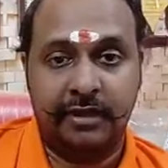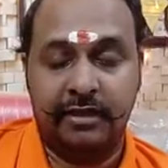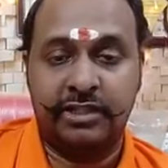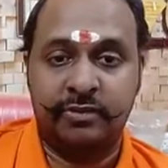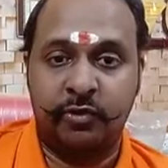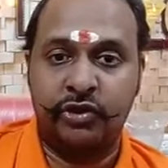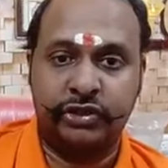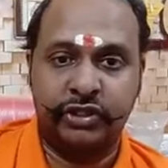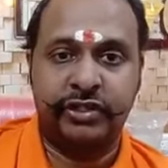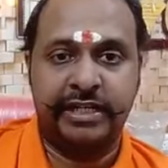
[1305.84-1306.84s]
sports
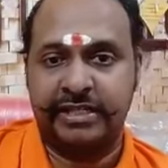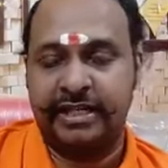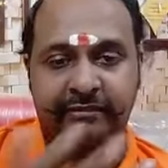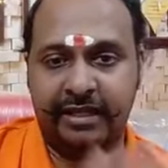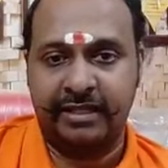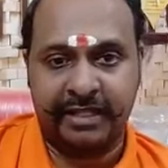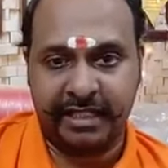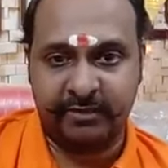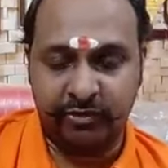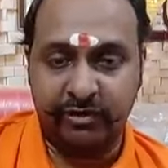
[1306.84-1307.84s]
injury is given in the
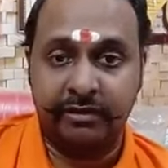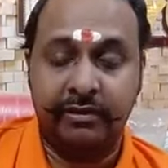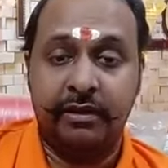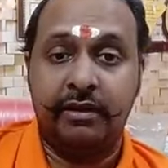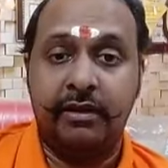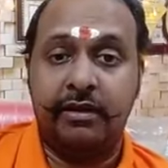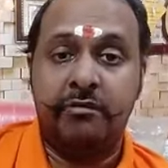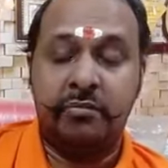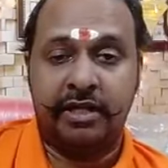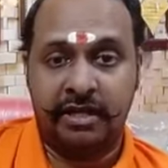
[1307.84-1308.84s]
textbook,
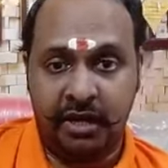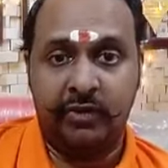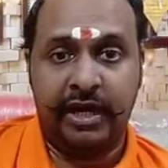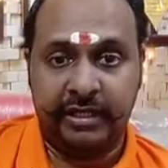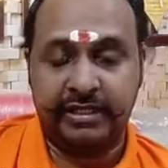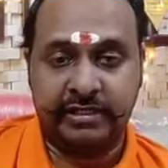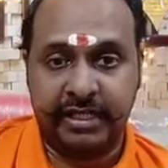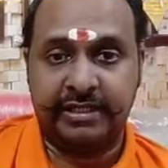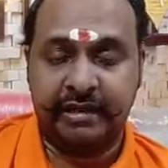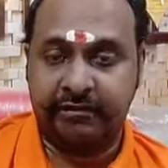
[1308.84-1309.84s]
but now latest
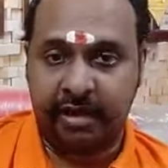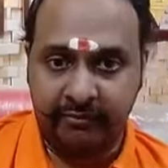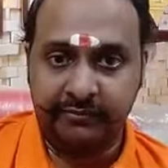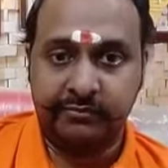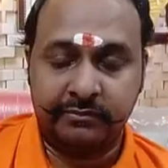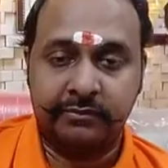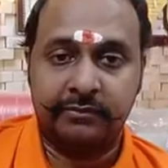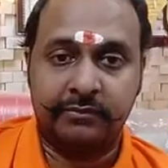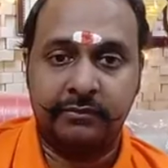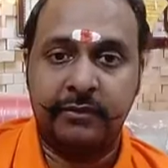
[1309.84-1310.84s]
things have come
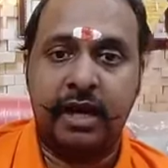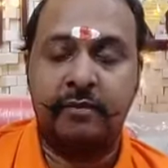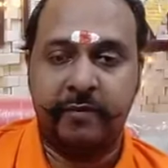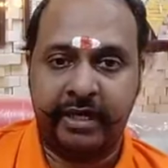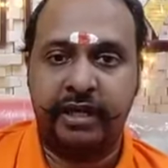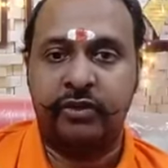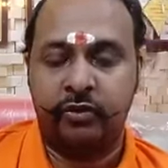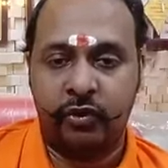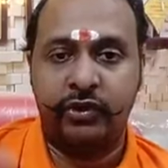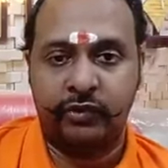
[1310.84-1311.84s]
and better you
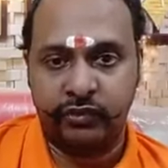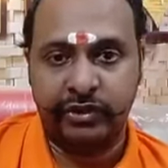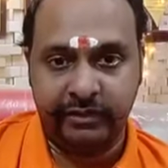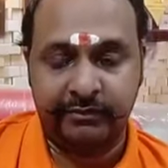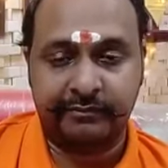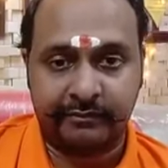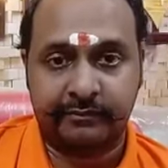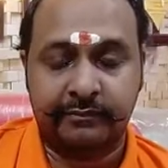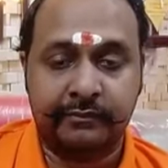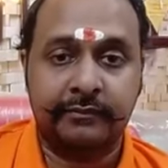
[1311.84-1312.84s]
don't use it,
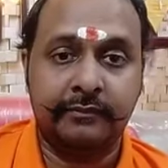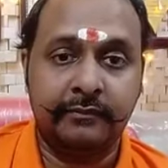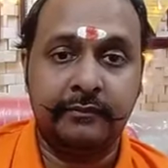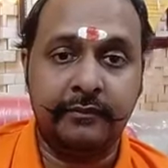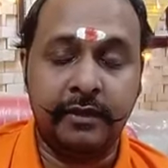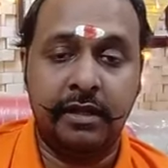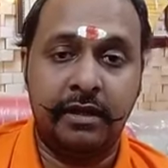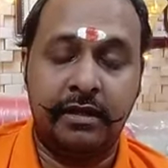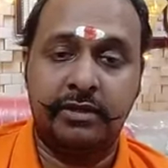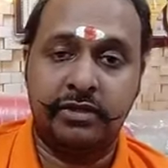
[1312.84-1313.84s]

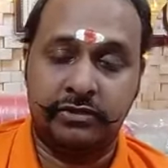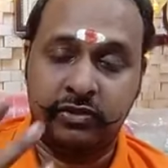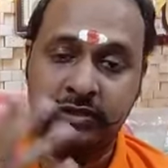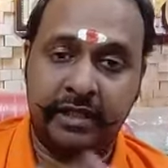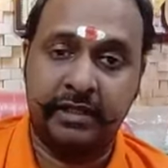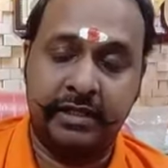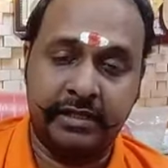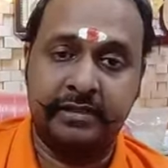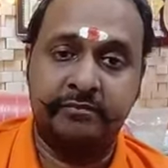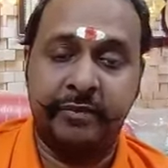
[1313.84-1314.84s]
so that it
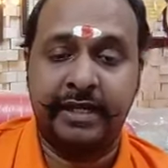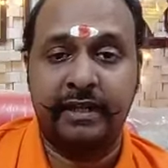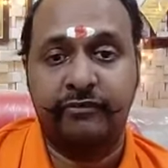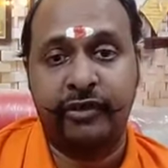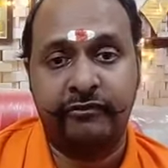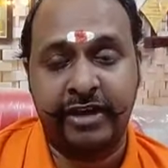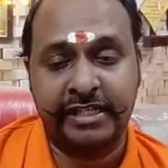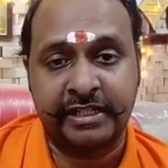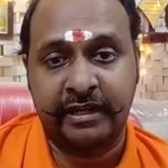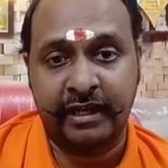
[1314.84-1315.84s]
is better for
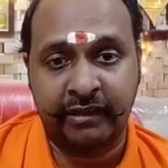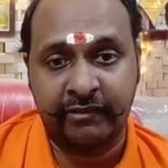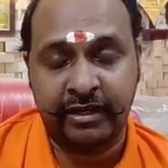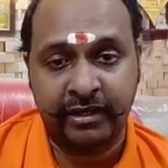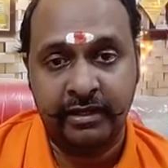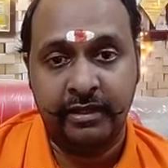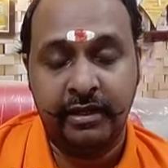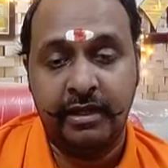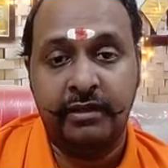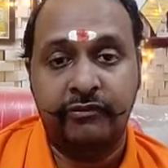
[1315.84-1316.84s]
faster recovery
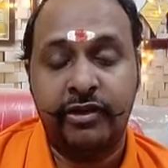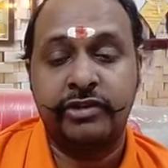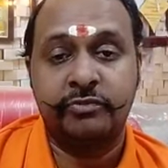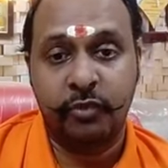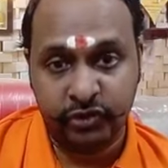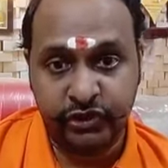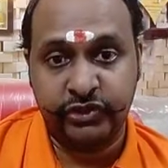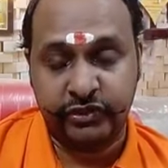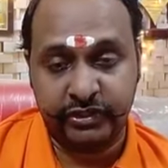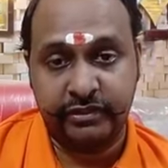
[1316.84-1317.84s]
for sports
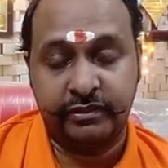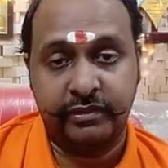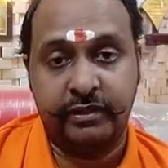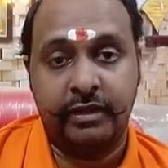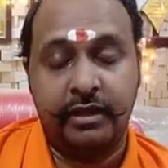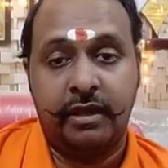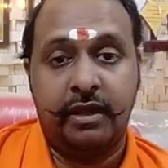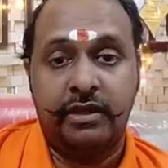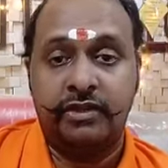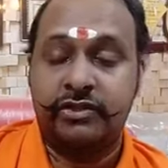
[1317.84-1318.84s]
injuries.
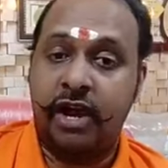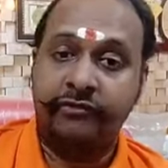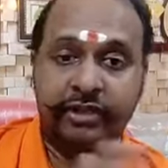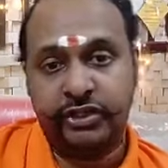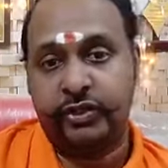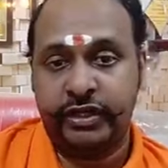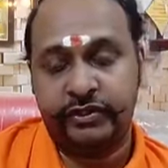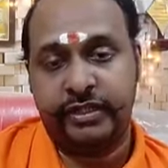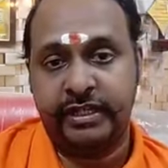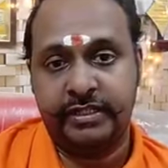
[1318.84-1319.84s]
Soft tissue
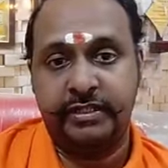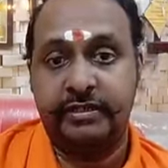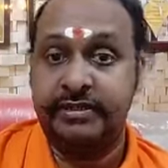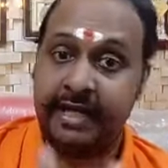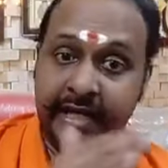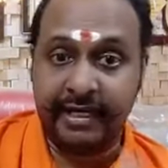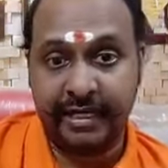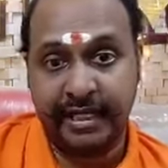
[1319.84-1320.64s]
injuries, sedentary